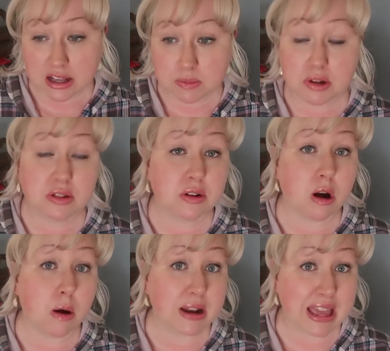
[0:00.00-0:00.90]
hospitals are
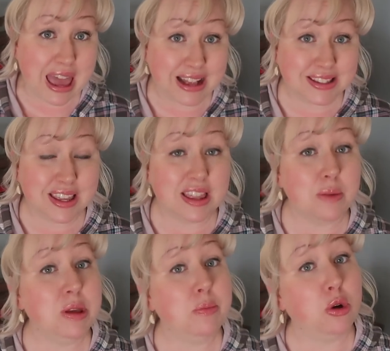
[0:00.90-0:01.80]
already asking
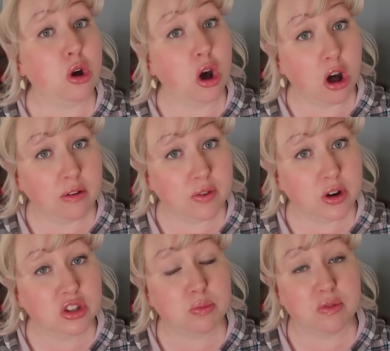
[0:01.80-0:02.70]
that people call
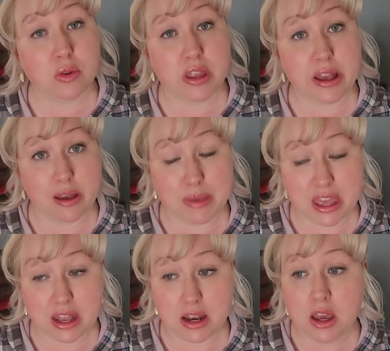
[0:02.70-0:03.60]
first before they come
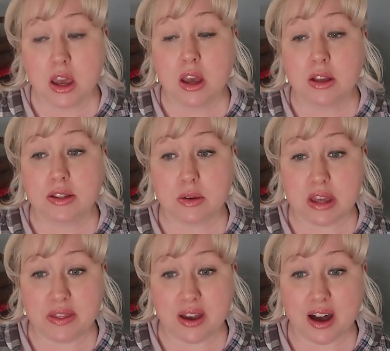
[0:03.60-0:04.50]
in so
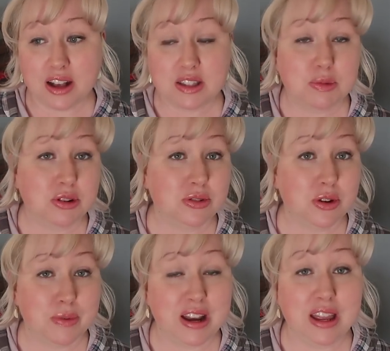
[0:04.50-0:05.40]
that the hospitals
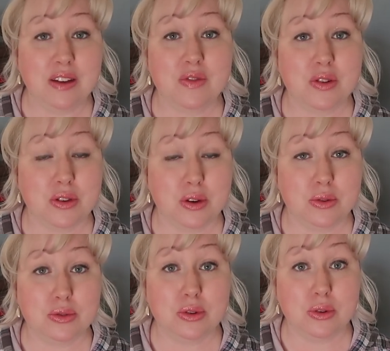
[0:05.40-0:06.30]
are ready for
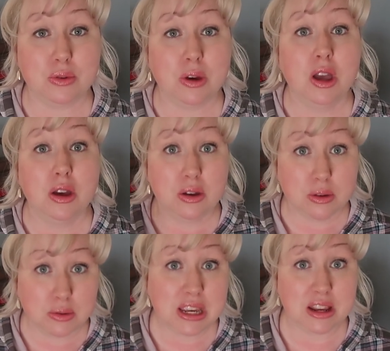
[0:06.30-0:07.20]
those who
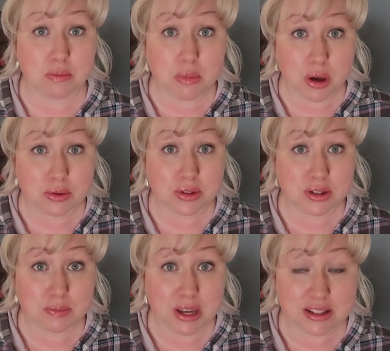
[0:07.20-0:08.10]
who need it
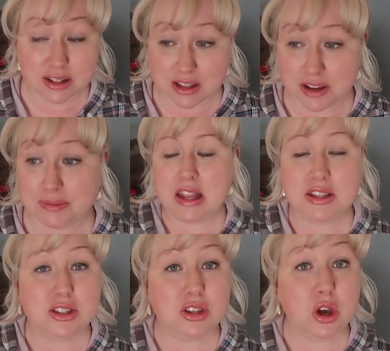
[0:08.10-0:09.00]
most, basically.
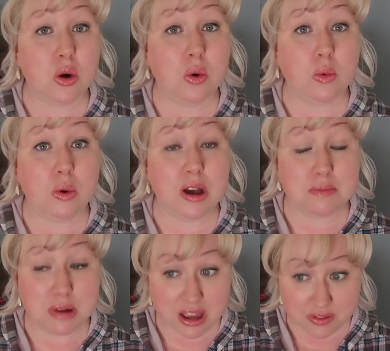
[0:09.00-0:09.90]
And so,
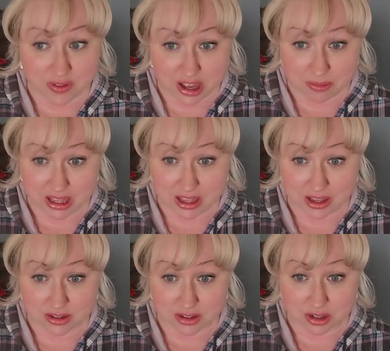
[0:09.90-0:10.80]
what my family
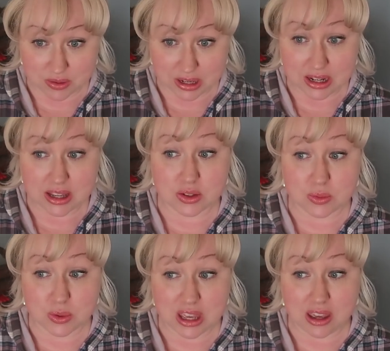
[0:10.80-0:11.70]
is doing is
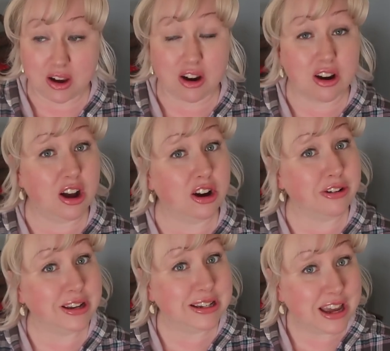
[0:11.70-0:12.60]
we are
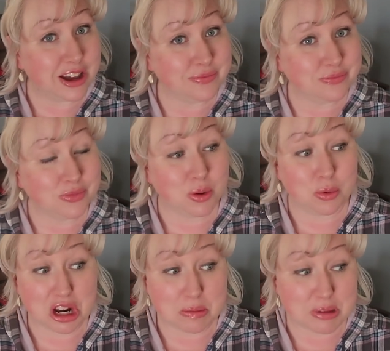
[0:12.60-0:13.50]
hunkering down.
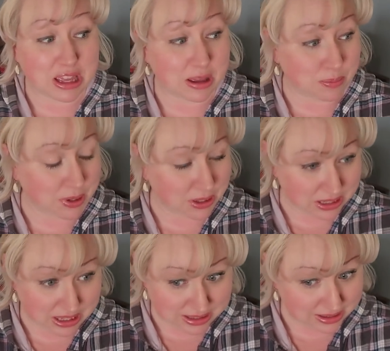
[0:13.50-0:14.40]
We're gonna be
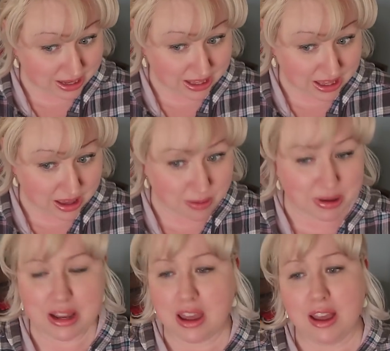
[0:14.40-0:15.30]
building this IKEA. I
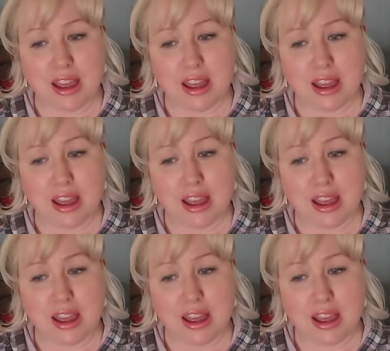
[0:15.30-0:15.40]
mean,